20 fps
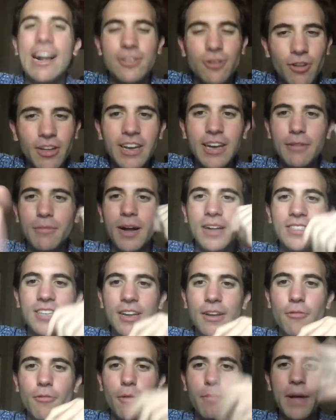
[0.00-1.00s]
Don't let anybody tell
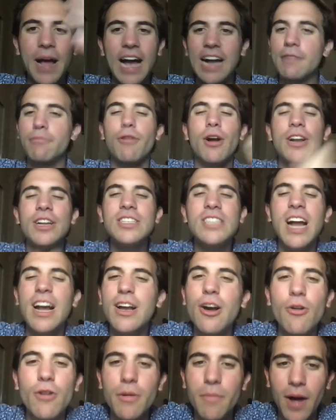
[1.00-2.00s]
you we're back. Brady's not
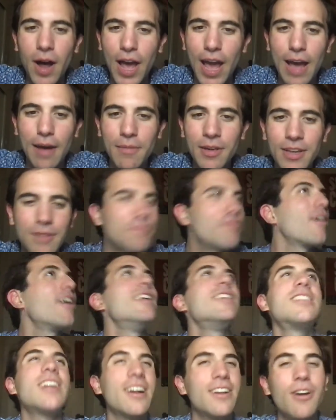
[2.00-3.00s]
going to Miami.
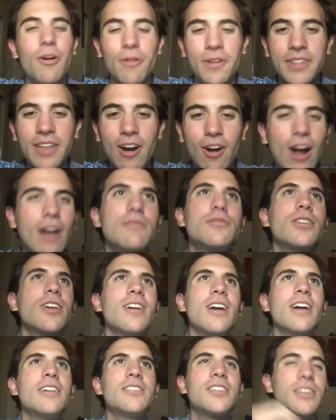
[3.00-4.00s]
Brady's not going there. I
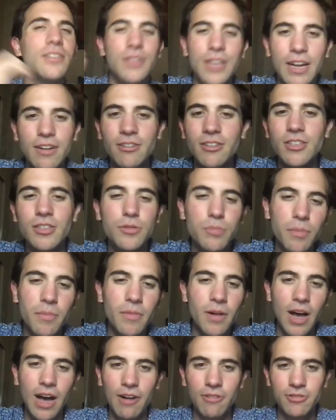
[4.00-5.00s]
sitting down.
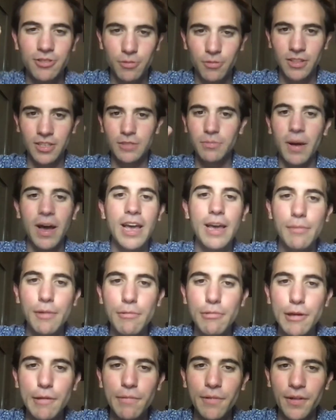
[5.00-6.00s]
I was with these Miami
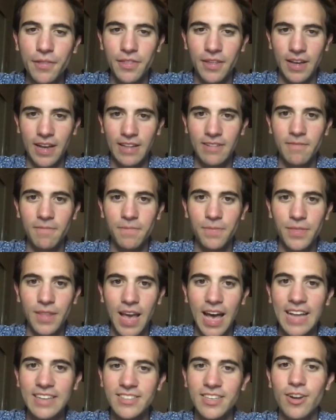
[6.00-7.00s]
people
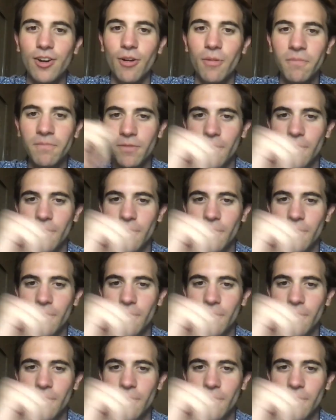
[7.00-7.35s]
at dinner.